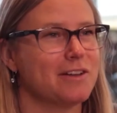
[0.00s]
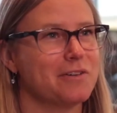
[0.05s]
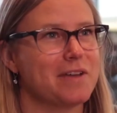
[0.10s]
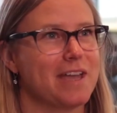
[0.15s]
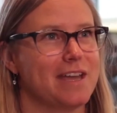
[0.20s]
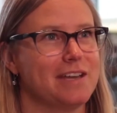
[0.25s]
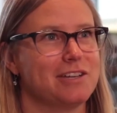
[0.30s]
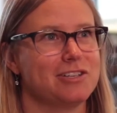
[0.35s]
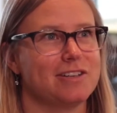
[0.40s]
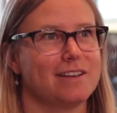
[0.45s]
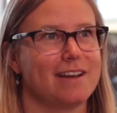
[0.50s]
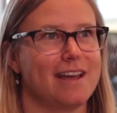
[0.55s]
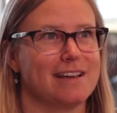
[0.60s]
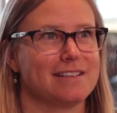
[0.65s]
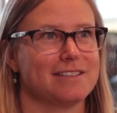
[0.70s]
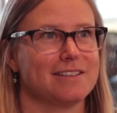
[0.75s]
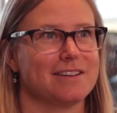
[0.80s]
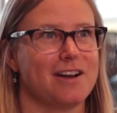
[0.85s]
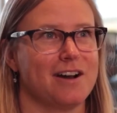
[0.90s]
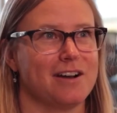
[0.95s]
location
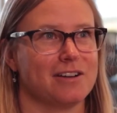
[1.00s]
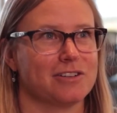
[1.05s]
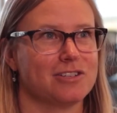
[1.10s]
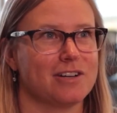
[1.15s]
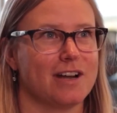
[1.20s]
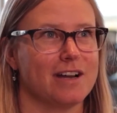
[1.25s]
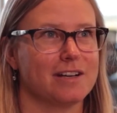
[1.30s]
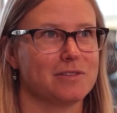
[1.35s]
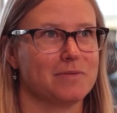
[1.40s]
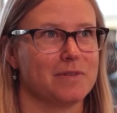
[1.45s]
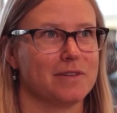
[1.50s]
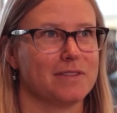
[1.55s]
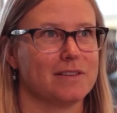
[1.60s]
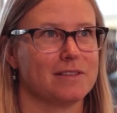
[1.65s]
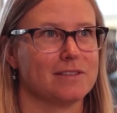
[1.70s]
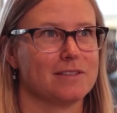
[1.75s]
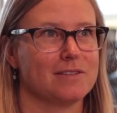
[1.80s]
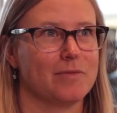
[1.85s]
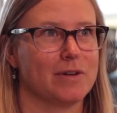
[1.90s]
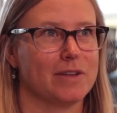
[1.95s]
has a contract with
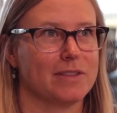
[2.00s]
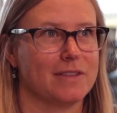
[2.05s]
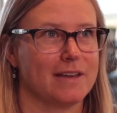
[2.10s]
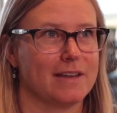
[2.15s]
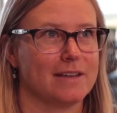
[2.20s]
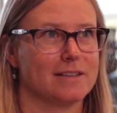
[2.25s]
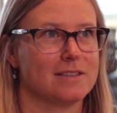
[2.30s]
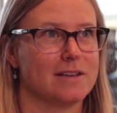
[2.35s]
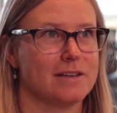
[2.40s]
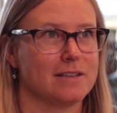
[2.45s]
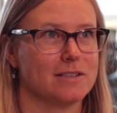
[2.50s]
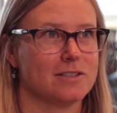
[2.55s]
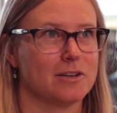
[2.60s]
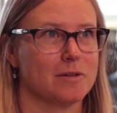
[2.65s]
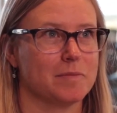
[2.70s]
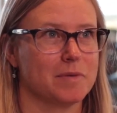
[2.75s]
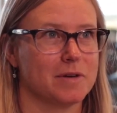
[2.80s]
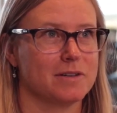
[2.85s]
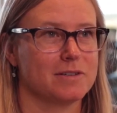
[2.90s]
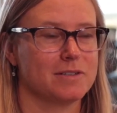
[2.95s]
an
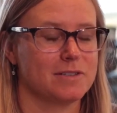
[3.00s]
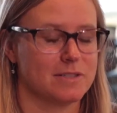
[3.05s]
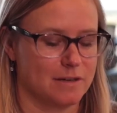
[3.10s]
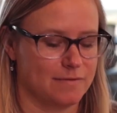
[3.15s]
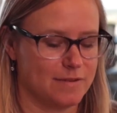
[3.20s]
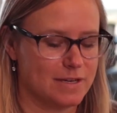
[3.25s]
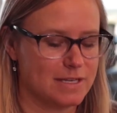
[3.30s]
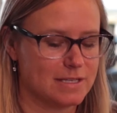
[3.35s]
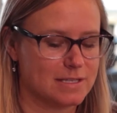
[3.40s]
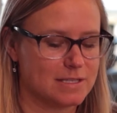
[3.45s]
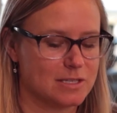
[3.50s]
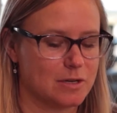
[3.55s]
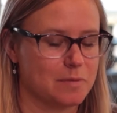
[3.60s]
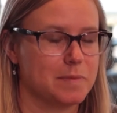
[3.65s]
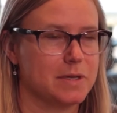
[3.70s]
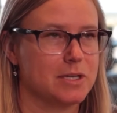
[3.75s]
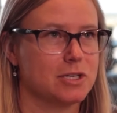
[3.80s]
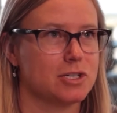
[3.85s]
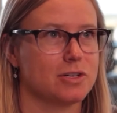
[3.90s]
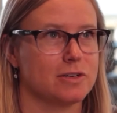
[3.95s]
interpreter service, so
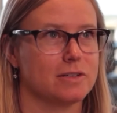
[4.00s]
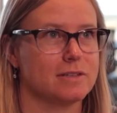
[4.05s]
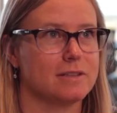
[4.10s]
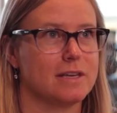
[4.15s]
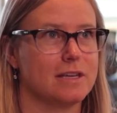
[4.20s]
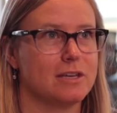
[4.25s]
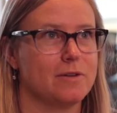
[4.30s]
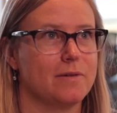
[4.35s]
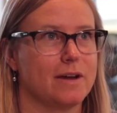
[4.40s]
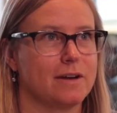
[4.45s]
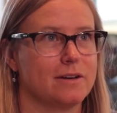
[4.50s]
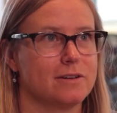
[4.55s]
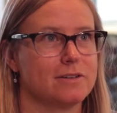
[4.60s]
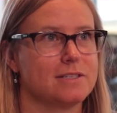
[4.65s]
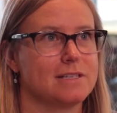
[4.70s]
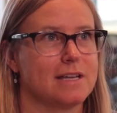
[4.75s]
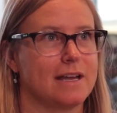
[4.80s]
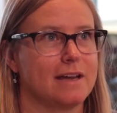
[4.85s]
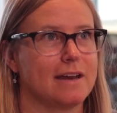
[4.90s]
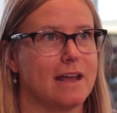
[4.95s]
be sure that you
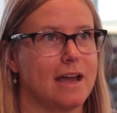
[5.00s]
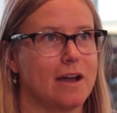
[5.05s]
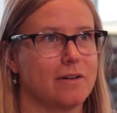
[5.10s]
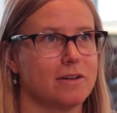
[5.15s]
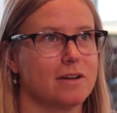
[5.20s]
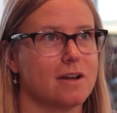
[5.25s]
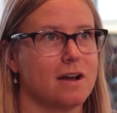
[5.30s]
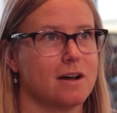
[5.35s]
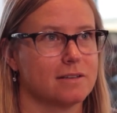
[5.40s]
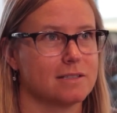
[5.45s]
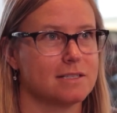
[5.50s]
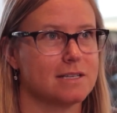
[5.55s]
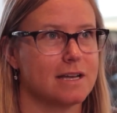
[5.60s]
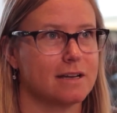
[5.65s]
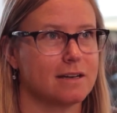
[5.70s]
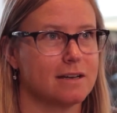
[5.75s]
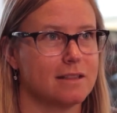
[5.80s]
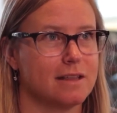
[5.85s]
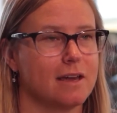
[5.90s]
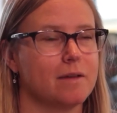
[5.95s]
understand how to
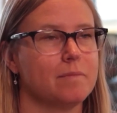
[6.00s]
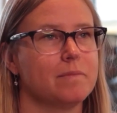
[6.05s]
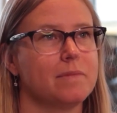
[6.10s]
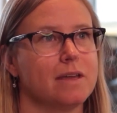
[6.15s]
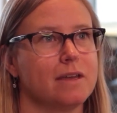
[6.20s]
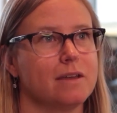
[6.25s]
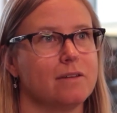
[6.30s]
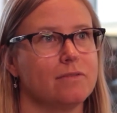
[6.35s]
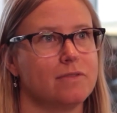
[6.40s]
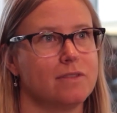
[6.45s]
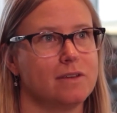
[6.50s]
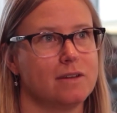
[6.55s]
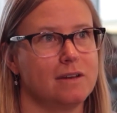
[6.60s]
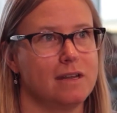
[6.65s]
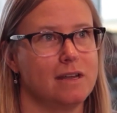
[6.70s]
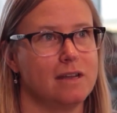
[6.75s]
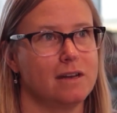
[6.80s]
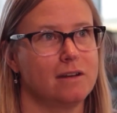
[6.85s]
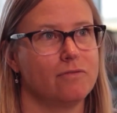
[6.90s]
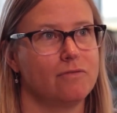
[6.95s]
contact them if the
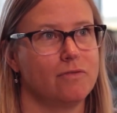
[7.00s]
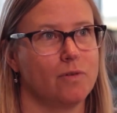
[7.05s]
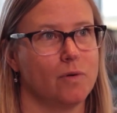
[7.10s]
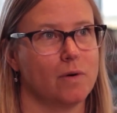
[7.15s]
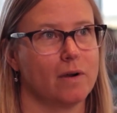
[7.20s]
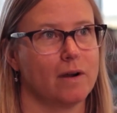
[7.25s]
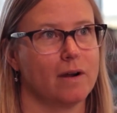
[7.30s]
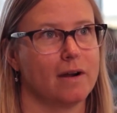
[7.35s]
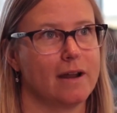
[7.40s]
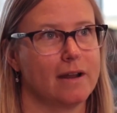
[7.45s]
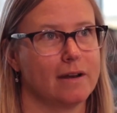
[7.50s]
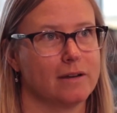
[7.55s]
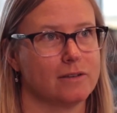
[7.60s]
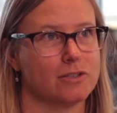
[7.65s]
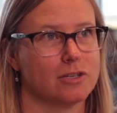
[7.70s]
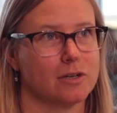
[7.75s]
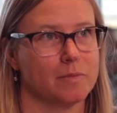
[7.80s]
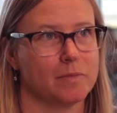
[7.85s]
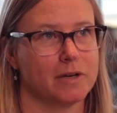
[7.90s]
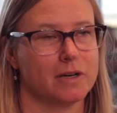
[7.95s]
need for an
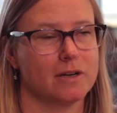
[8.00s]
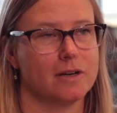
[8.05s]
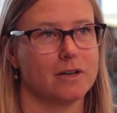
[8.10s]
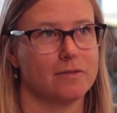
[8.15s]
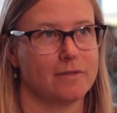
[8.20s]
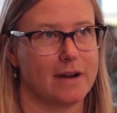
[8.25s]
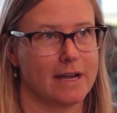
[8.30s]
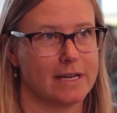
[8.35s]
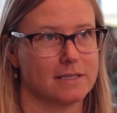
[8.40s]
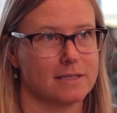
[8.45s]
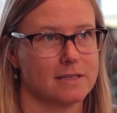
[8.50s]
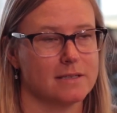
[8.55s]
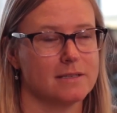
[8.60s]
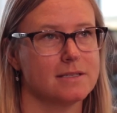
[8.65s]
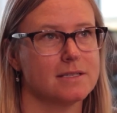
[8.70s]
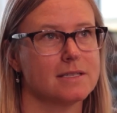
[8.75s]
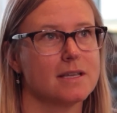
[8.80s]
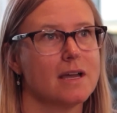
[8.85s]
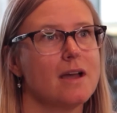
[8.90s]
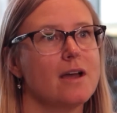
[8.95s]
interpreter
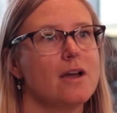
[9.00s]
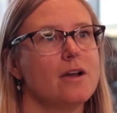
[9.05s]
arises.